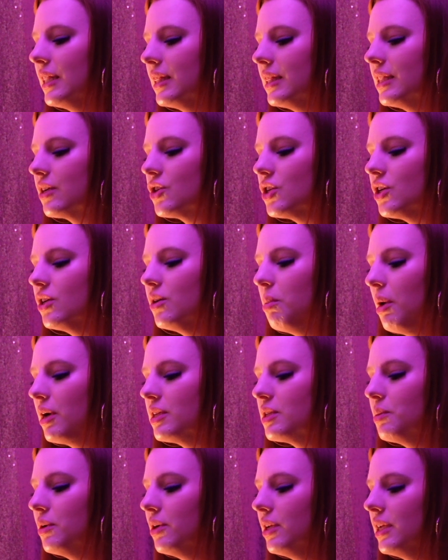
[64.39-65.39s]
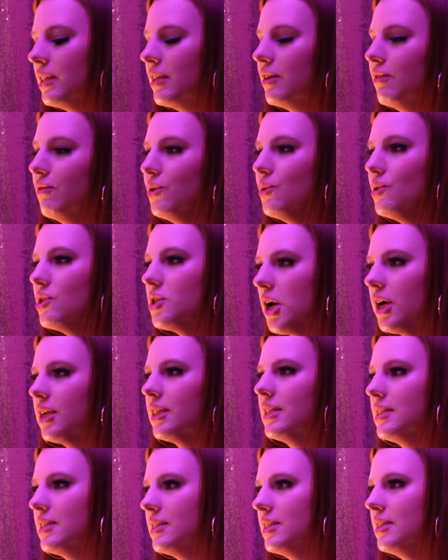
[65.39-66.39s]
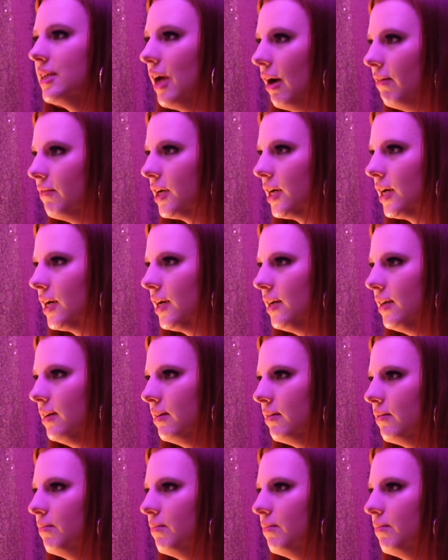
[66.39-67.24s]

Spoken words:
good possibility that if you start this endeavor